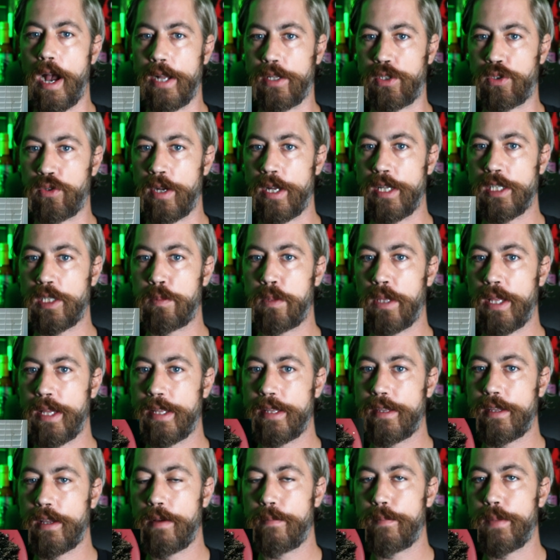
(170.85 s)
I
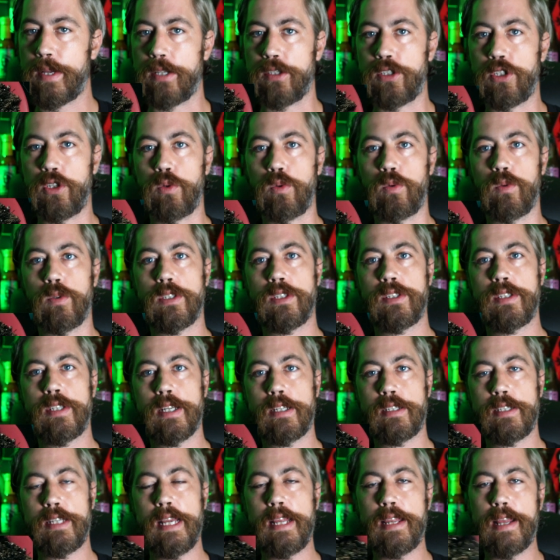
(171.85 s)
transplanted them into
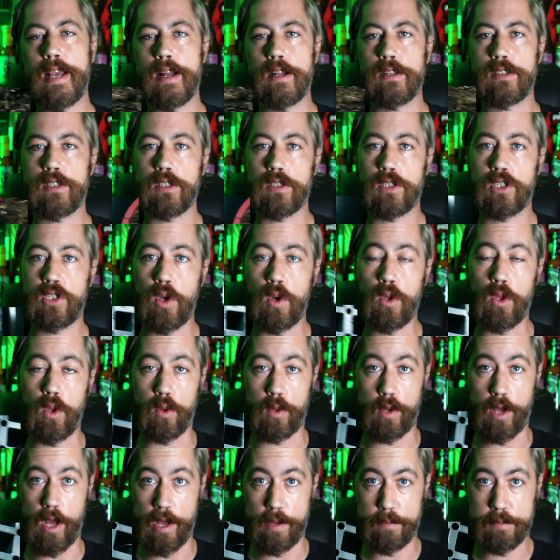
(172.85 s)
16-ounce solo
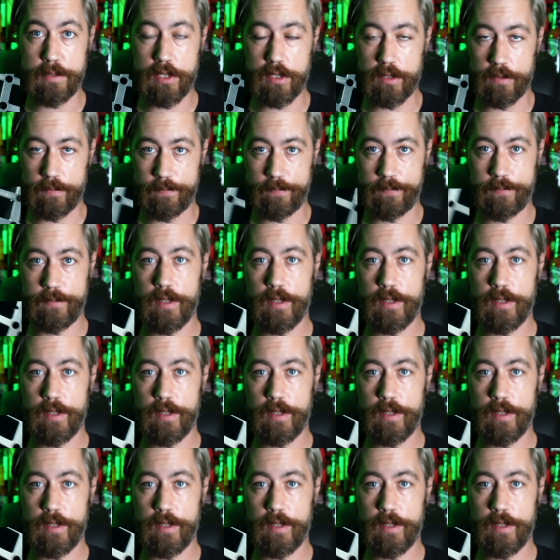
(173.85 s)
cups.